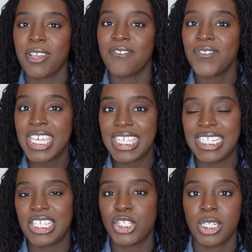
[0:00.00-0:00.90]
the 5th
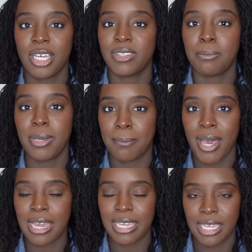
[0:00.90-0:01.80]
edition of the
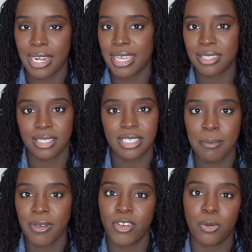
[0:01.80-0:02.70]
PMBOK, and at the time
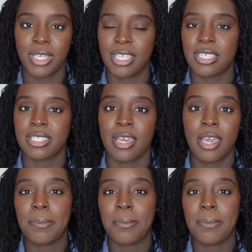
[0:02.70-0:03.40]
of filming this,